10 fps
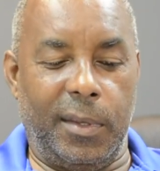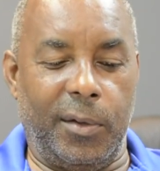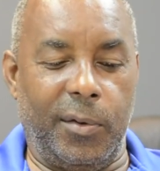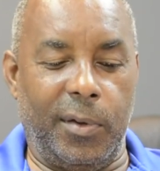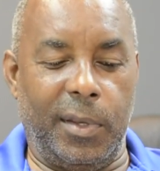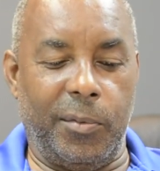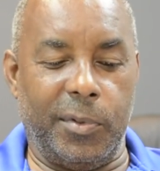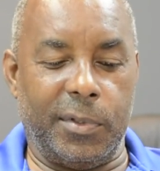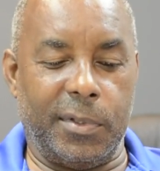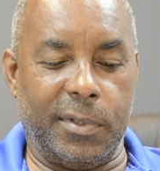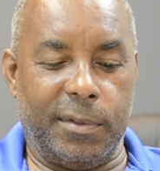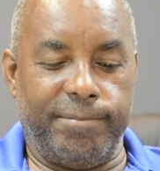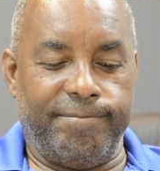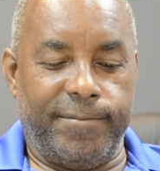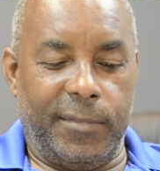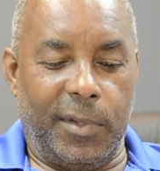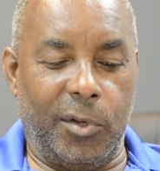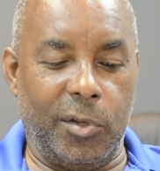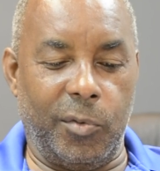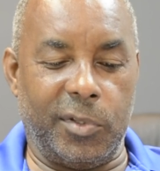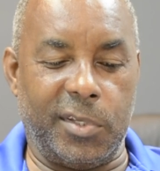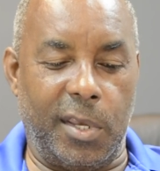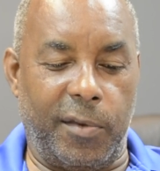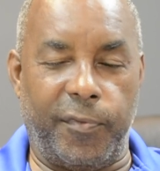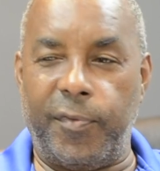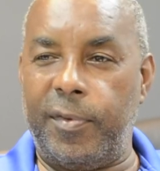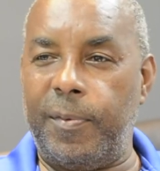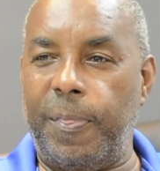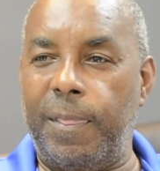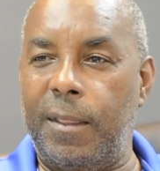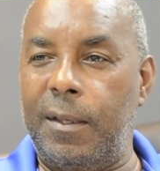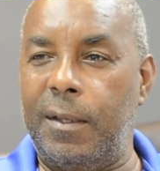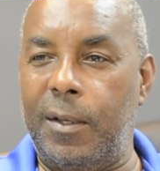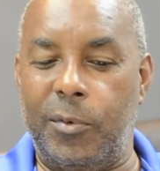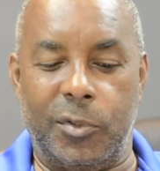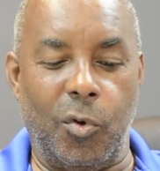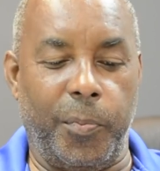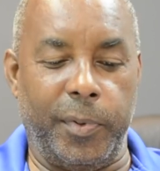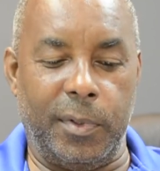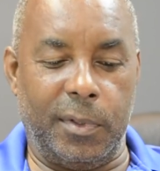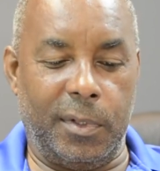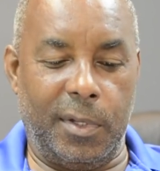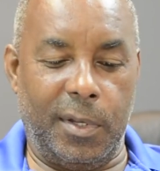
you know, it was, you know, you were safe, it was open,